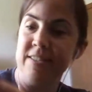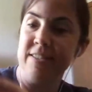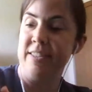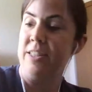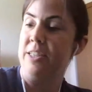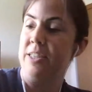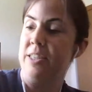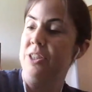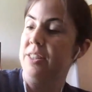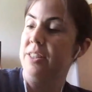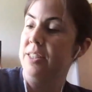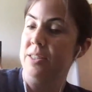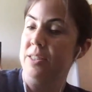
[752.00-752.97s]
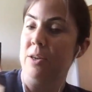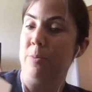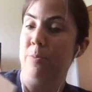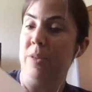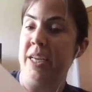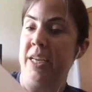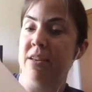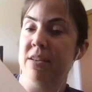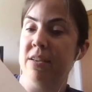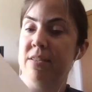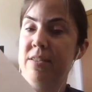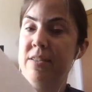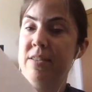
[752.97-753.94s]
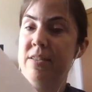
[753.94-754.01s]
and then this is all blank.
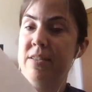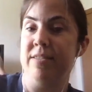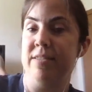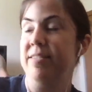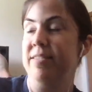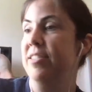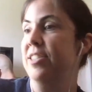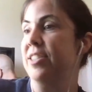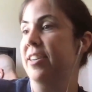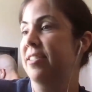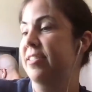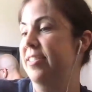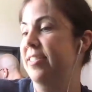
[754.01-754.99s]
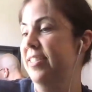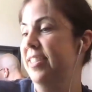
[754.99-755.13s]
So.